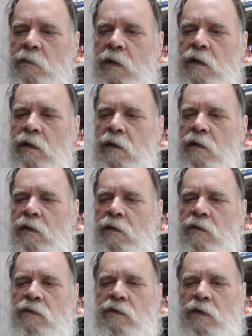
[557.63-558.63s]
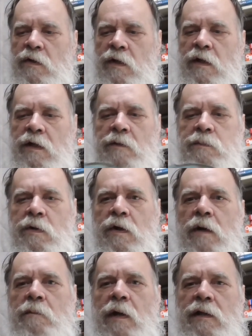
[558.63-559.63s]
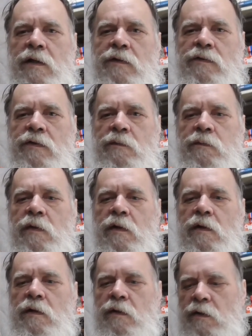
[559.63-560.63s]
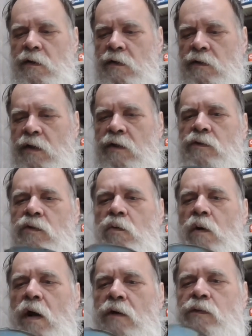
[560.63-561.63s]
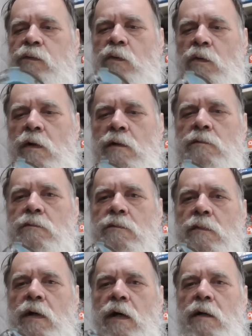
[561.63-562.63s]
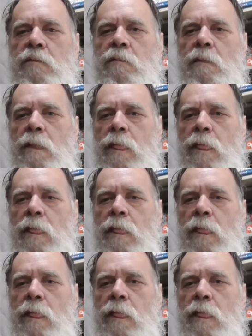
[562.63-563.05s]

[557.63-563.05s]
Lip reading: But still, I need to put it on my list of things to watch for when